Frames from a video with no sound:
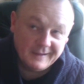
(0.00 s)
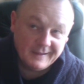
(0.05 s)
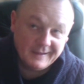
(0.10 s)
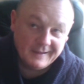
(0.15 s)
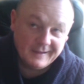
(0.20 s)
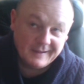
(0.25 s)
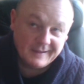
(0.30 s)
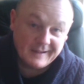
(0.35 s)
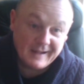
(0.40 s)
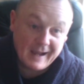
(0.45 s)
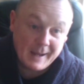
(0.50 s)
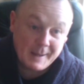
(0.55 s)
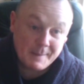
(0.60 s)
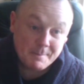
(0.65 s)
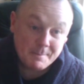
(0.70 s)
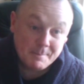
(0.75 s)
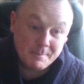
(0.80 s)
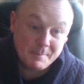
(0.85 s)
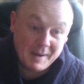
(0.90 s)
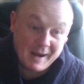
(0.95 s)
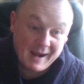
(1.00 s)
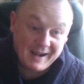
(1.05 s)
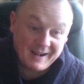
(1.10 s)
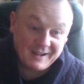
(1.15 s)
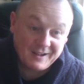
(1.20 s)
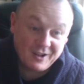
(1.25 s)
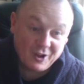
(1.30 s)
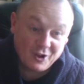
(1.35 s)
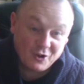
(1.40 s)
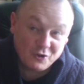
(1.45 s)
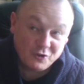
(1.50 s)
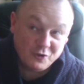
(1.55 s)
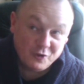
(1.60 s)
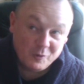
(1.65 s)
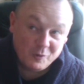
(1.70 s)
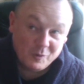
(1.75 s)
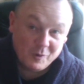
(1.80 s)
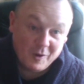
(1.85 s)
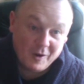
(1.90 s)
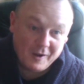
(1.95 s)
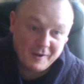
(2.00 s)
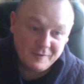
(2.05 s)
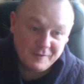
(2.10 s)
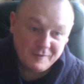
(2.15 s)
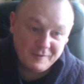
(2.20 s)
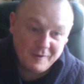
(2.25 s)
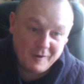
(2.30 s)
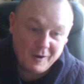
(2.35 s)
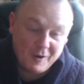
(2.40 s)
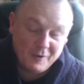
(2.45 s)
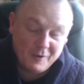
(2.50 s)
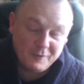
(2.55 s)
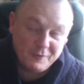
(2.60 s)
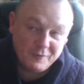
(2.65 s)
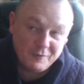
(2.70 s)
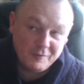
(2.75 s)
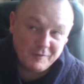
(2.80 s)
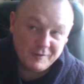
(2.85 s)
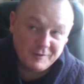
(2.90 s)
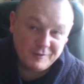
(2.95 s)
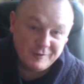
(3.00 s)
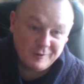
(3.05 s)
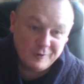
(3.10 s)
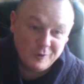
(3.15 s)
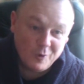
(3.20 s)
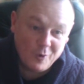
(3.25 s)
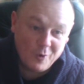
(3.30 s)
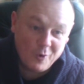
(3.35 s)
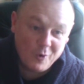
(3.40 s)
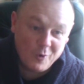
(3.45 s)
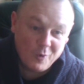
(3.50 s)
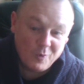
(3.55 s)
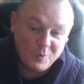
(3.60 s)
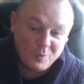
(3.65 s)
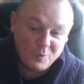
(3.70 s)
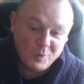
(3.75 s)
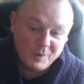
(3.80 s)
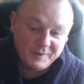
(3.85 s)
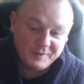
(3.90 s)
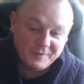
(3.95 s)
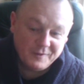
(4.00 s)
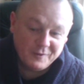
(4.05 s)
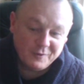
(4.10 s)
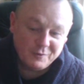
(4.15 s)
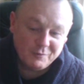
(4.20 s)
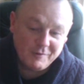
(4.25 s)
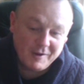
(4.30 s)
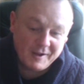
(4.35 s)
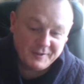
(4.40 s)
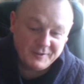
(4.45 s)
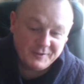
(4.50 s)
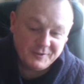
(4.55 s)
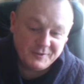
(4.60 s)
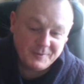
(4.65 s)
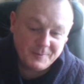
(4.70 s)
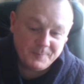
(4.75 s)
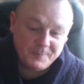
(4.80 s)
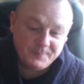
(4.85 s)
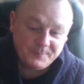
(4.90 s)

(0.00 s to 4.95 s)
It came back to life after its long winter's rest,